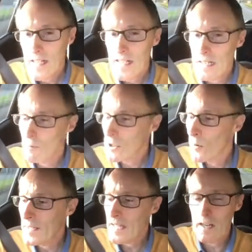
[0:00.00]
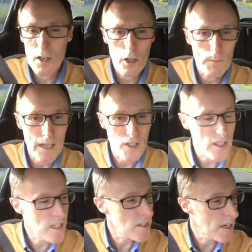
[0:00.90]
And I'm slowing down a little bit at the
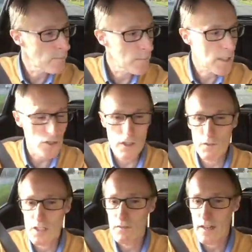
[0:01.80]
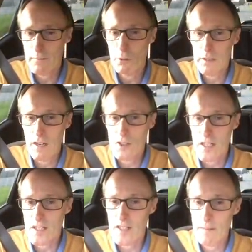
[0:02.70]
same time, because obviously the van pulled out at the
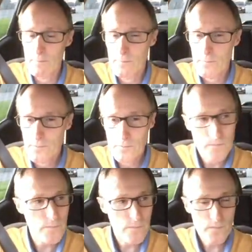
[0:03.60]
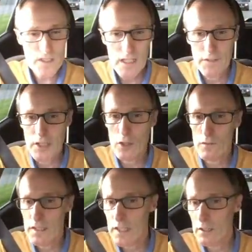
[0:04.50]
same time. Nearly good to
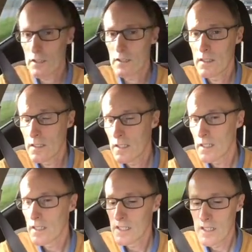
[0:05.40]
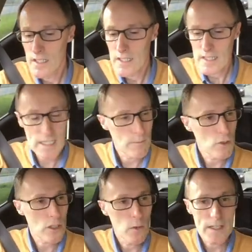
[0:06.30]
vehicle. And I'm
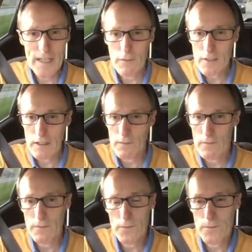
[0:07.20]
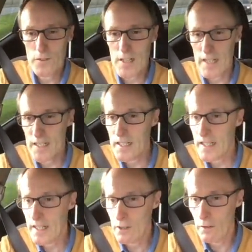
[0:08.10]
slowing down for that second
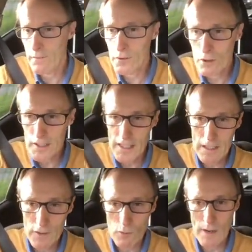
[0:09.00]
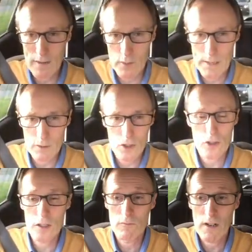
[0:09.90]
gear or third gear for the roundabout to
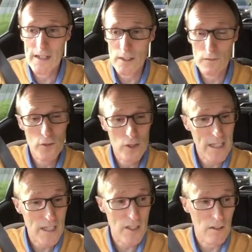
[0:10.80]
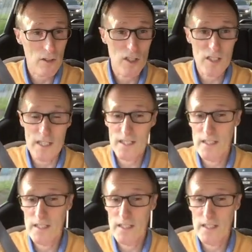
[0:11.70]
turn right, third exit I'm going to take.